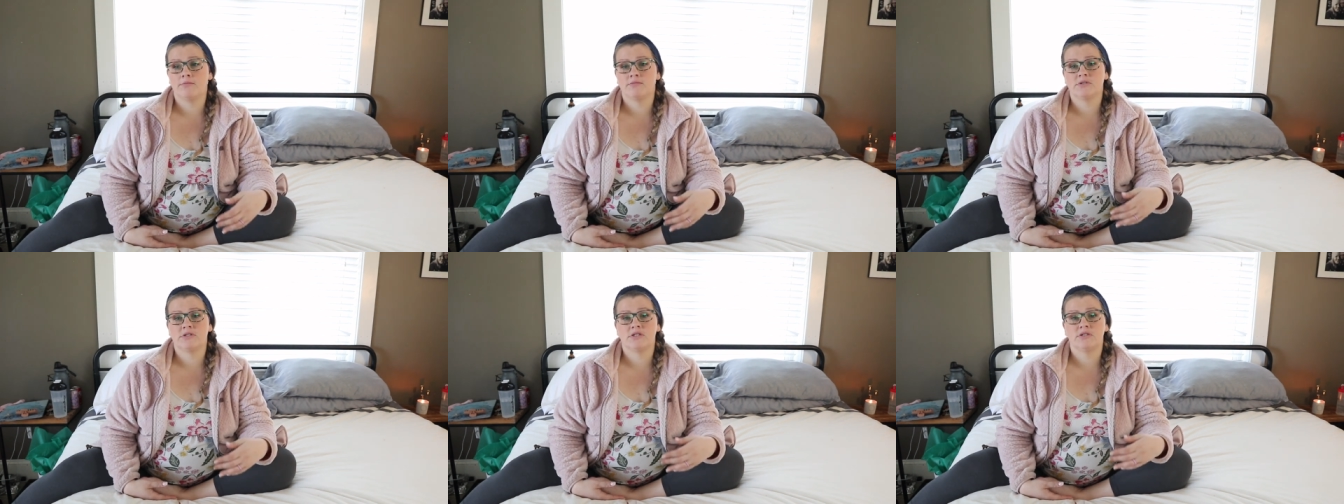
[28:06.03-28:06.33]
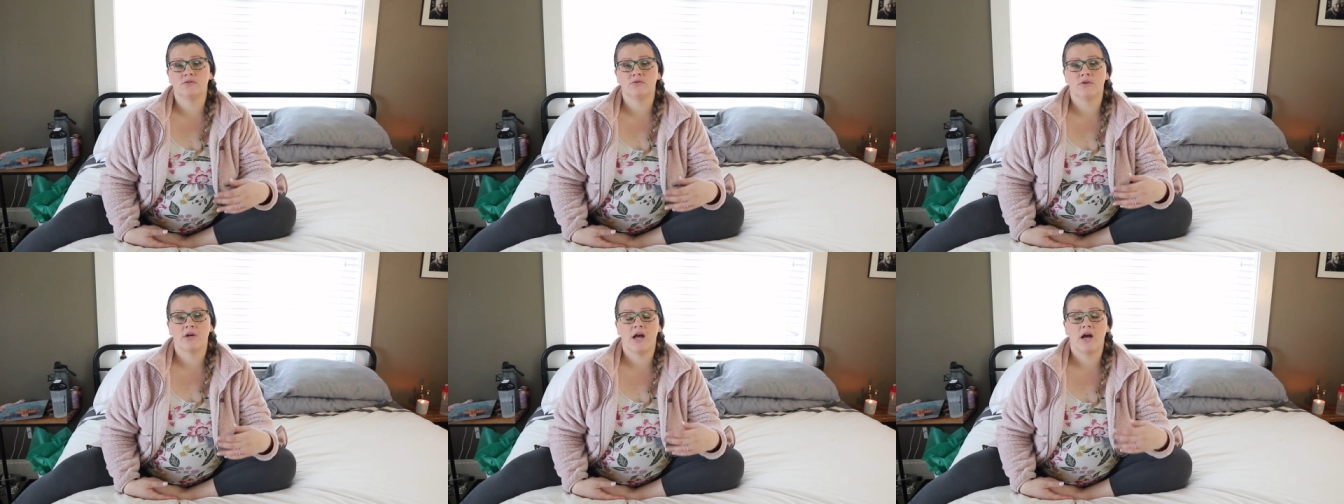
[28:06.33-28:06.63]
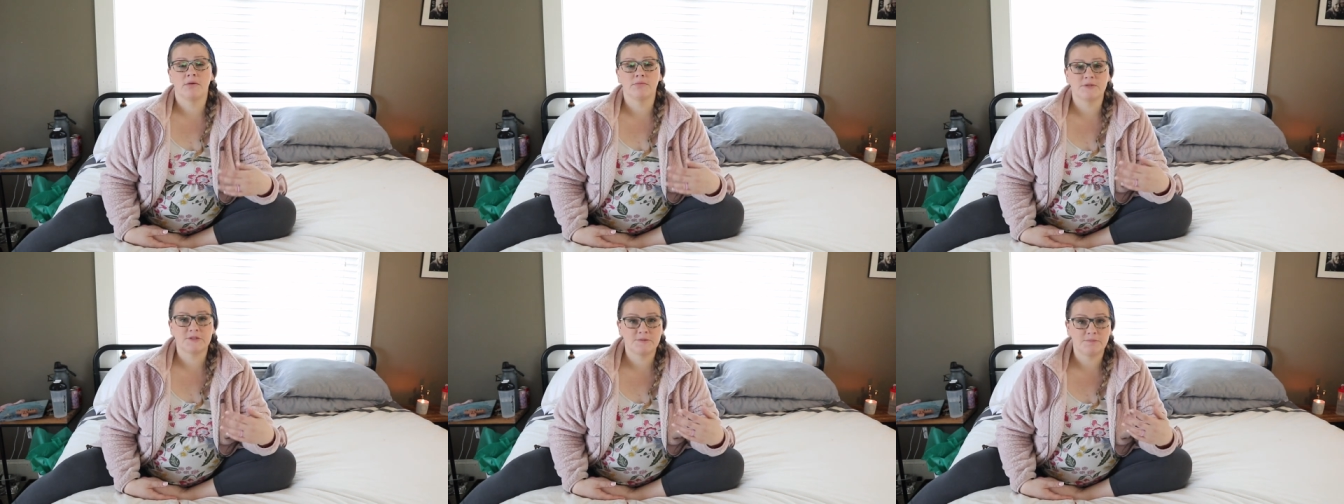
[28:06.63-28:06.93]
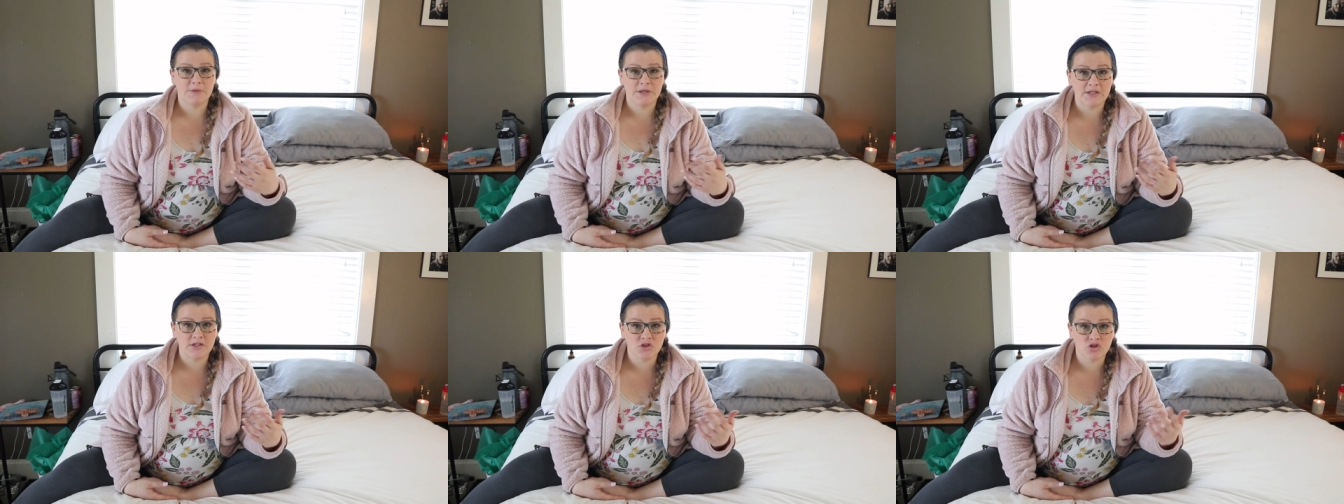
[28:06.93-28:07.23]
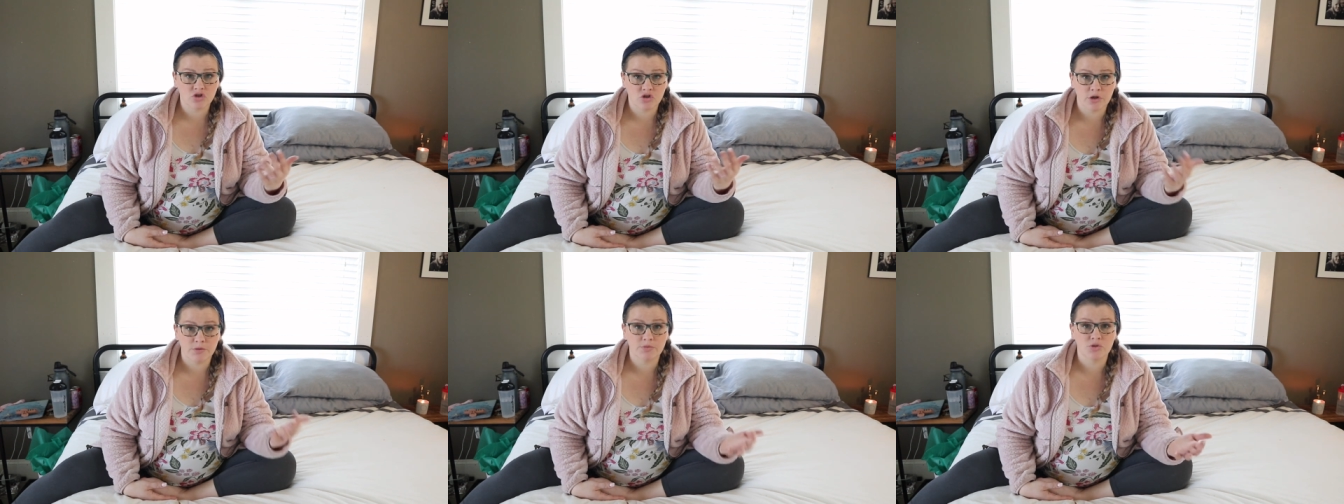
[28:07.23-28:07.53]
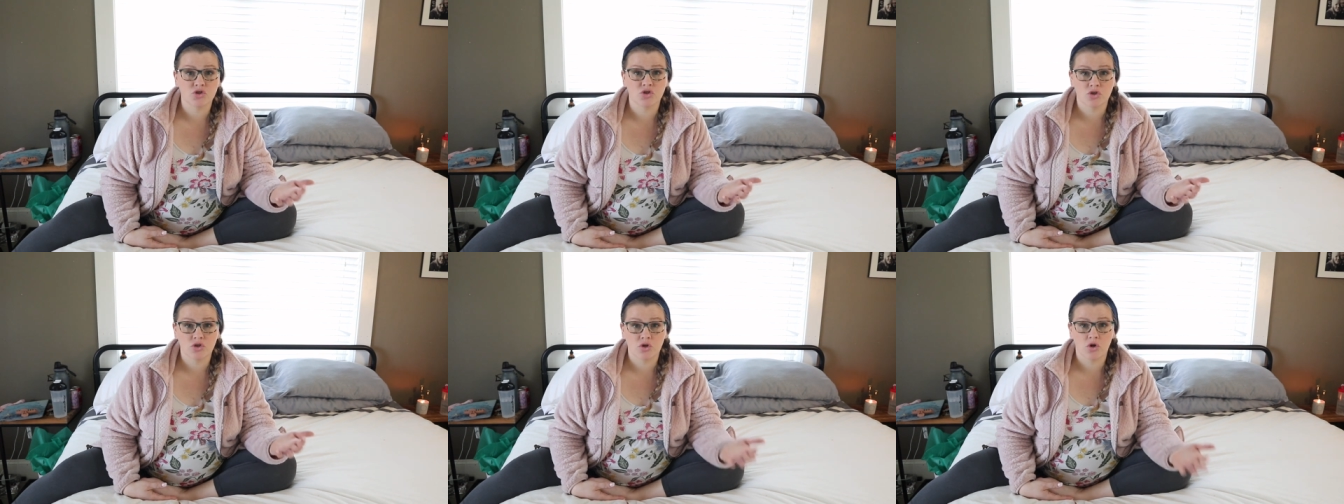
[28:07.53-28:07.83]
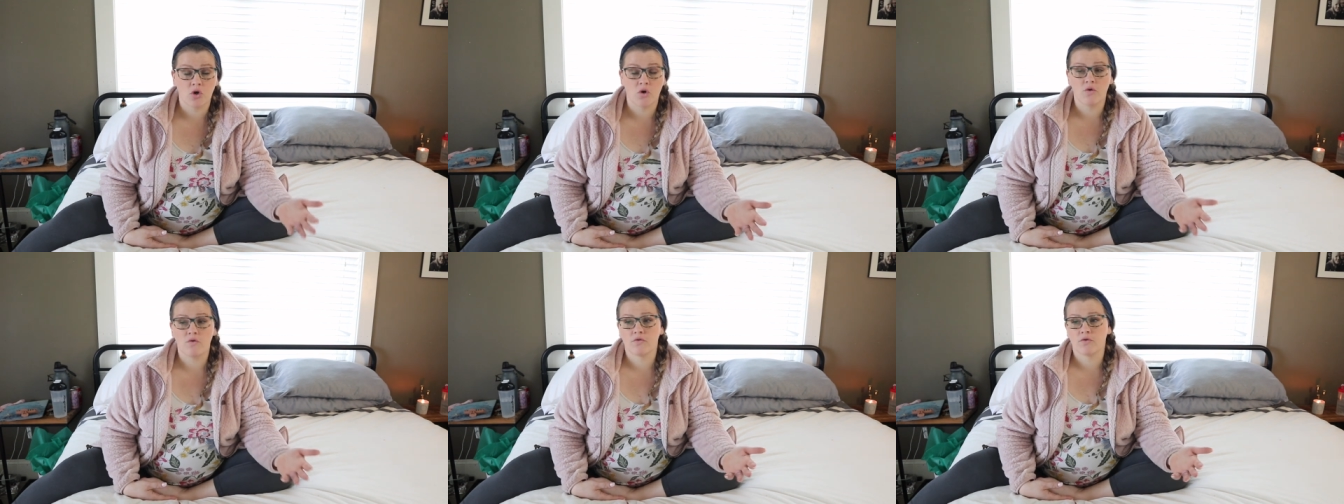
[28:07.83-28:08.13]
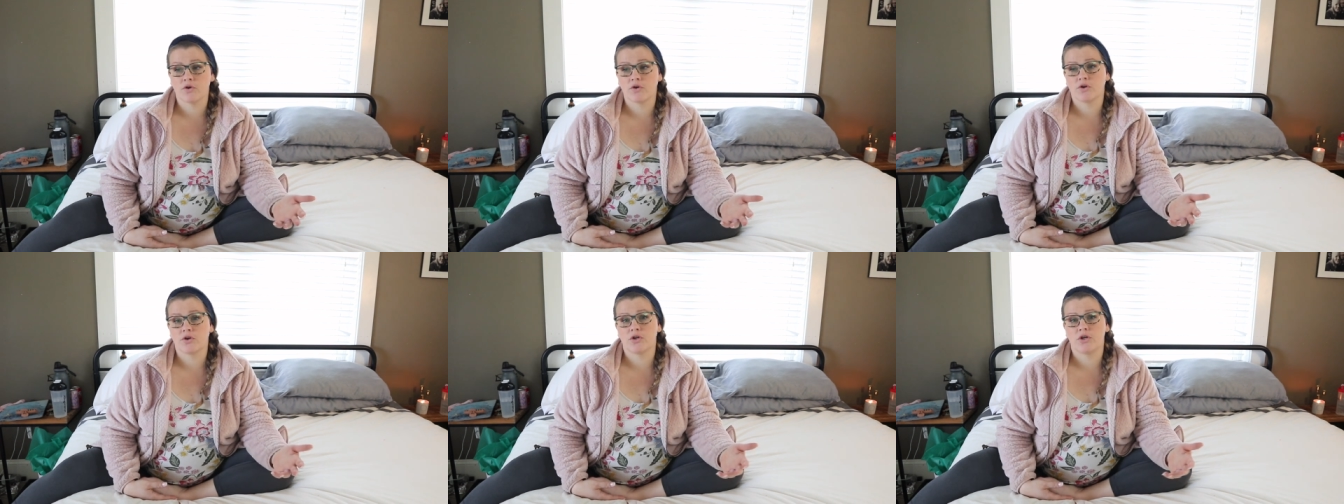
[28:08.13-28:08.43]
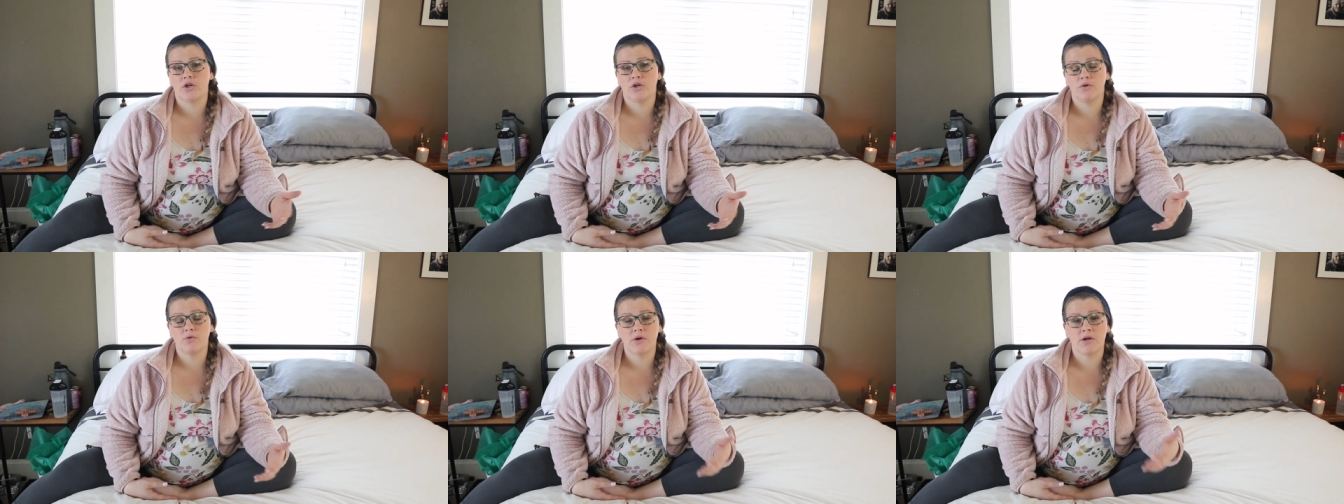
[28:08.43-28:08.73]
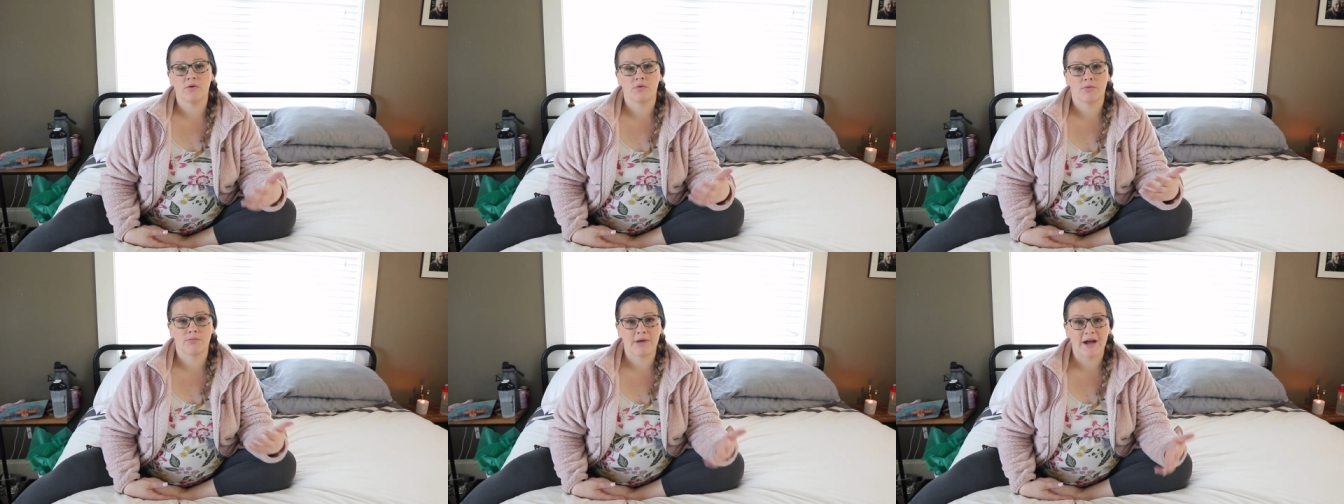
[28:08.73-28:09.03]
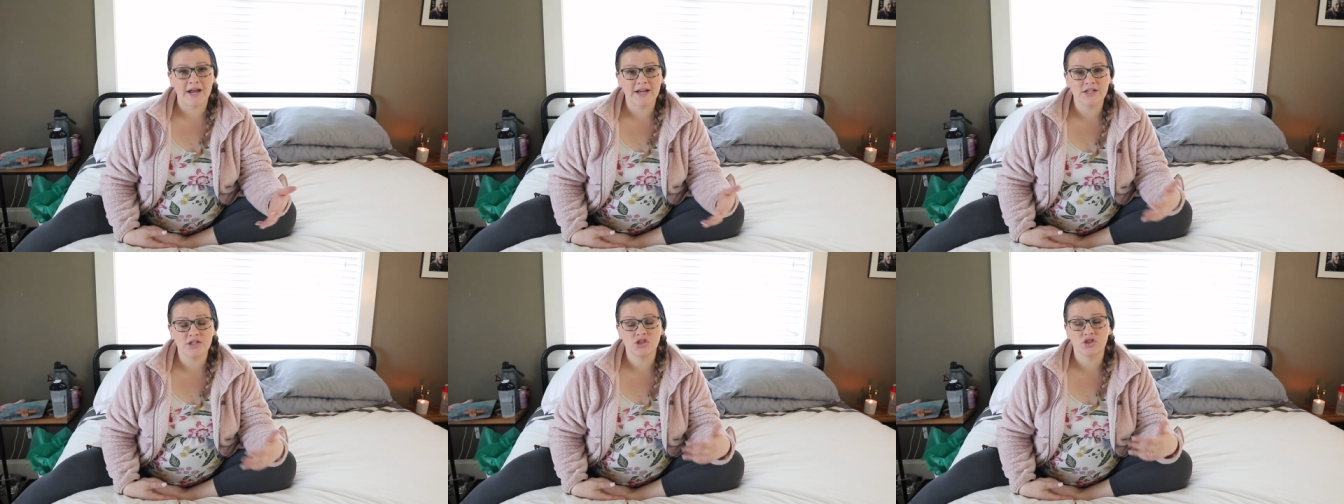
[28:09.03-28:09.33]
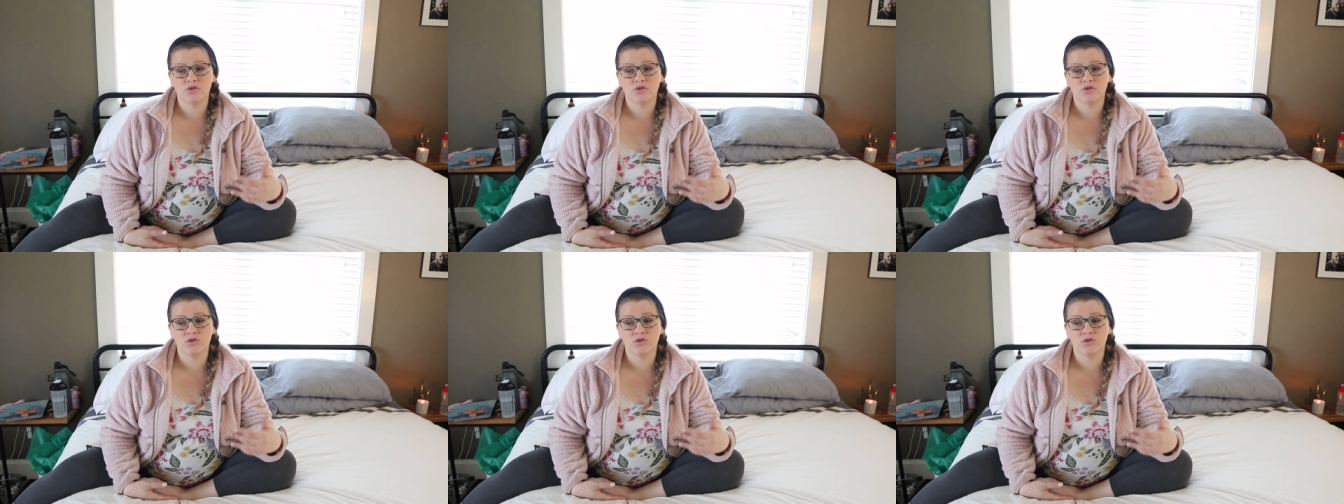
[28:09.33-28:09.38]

to help speak scripture over you and remind